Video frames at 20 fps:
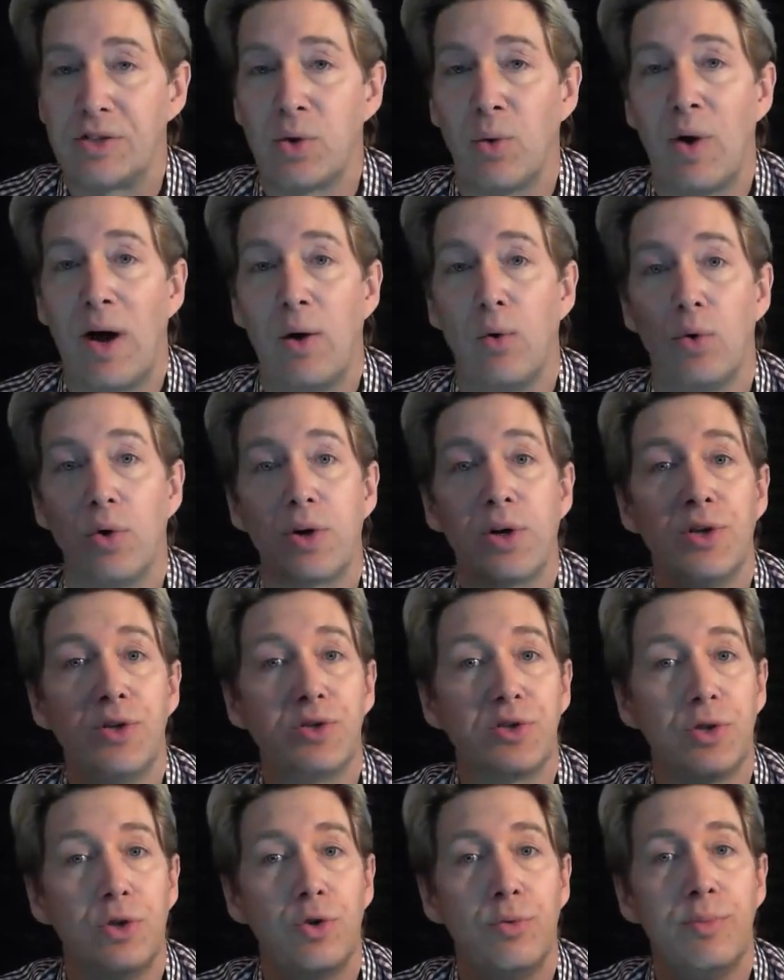So I will
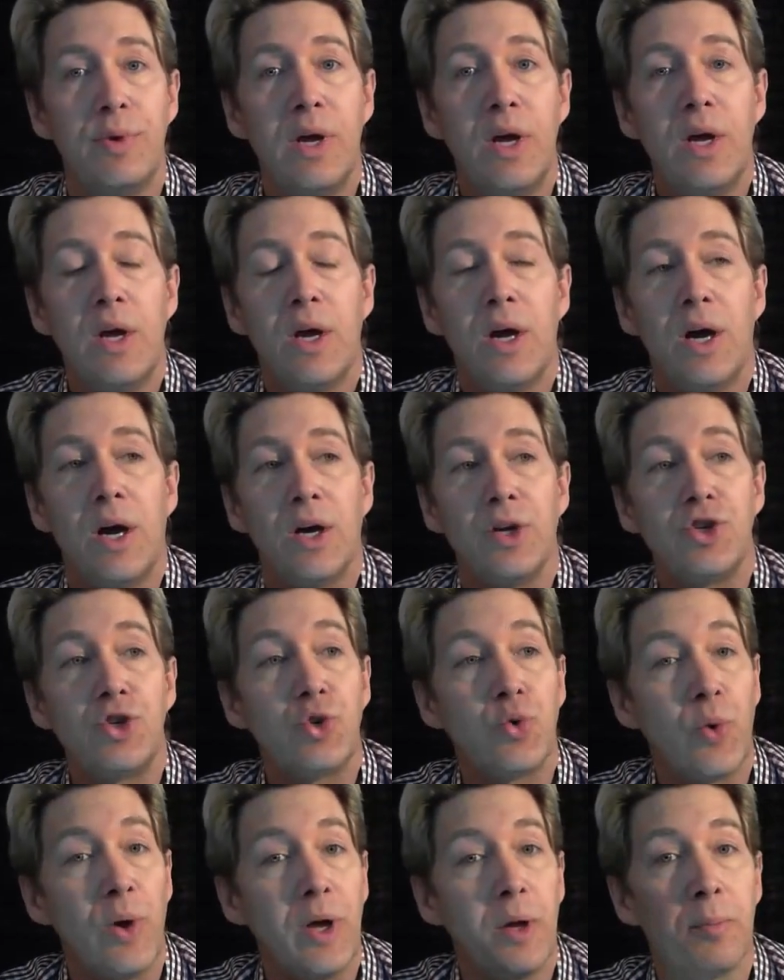consume
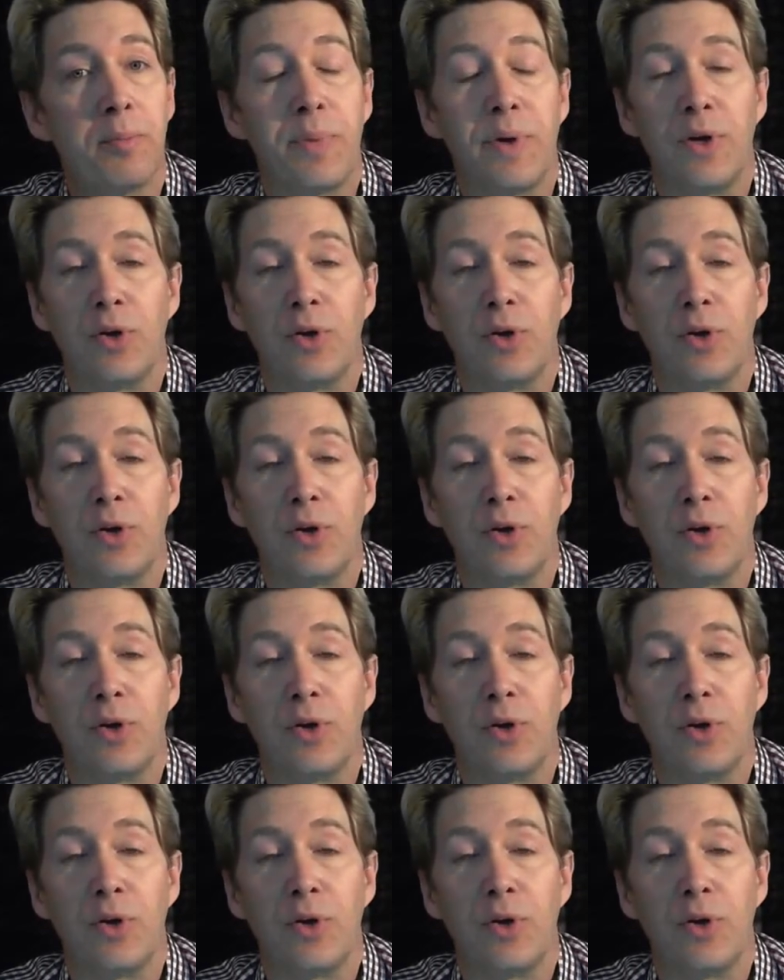shrimp